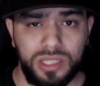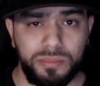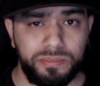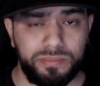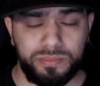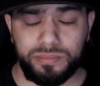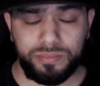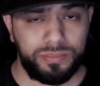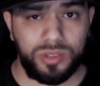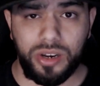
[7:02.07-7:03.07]
I'm
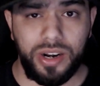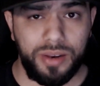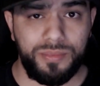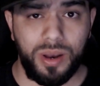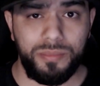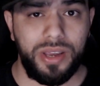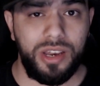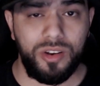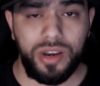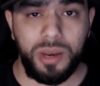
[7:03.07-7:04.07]
sorry, I'm getting
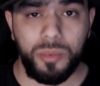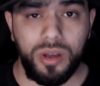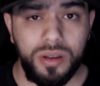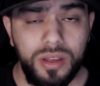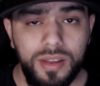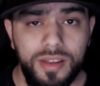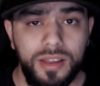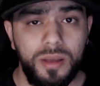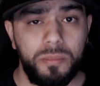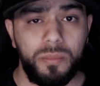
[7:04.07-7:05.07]
your name wrong.
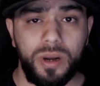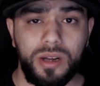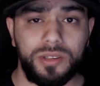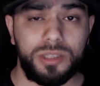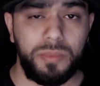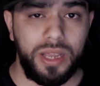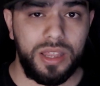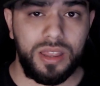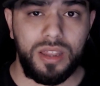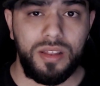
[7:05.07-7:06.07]
But
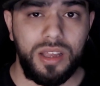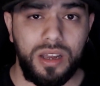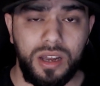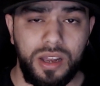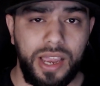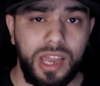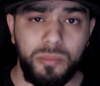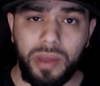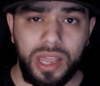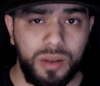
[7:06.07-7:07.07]
Smith had a
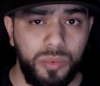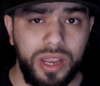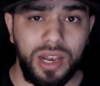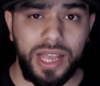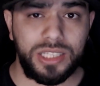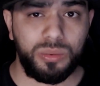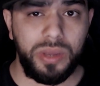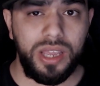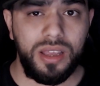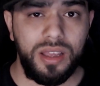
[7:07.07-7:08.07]
bad week last
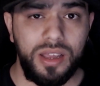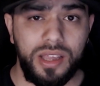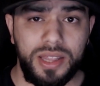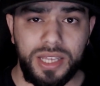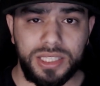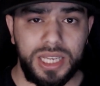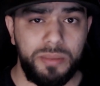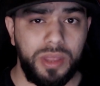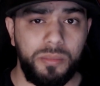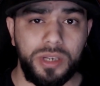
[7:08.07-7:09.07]
week. This game,
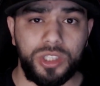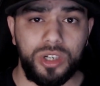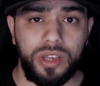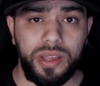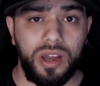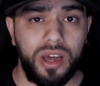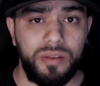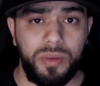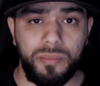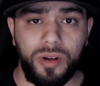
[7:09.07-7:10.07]
they made sure they got
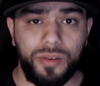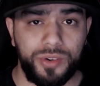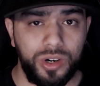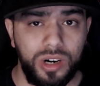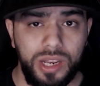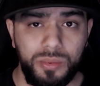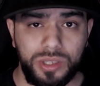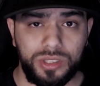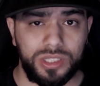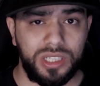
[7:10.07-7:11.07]
him involved early,
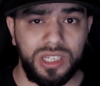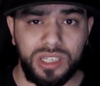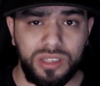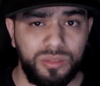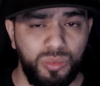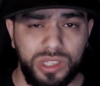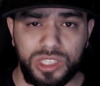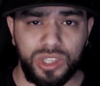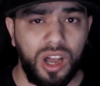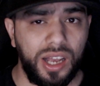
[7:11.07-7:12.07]
which
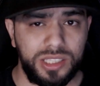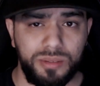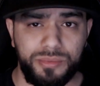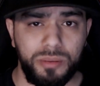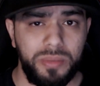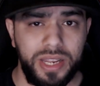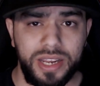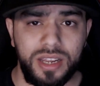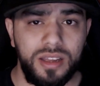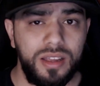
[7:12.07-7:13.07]
is awesome from
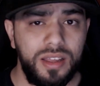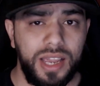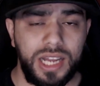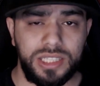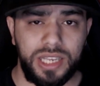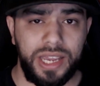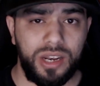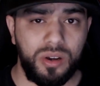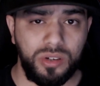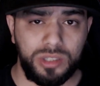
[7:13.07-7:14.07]
Nick as the head
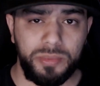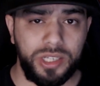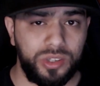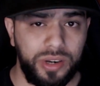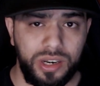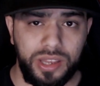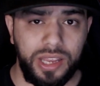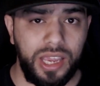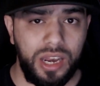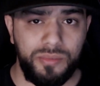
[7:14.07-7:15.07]
coach. Make sure to
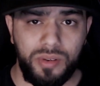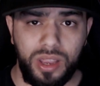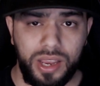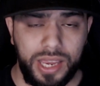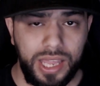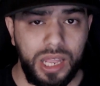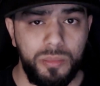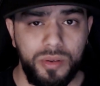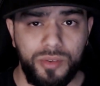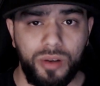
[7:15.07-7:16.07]
get him
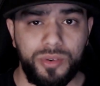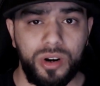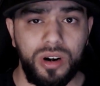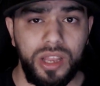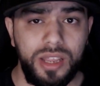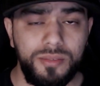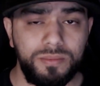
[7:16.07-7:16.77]
involved early.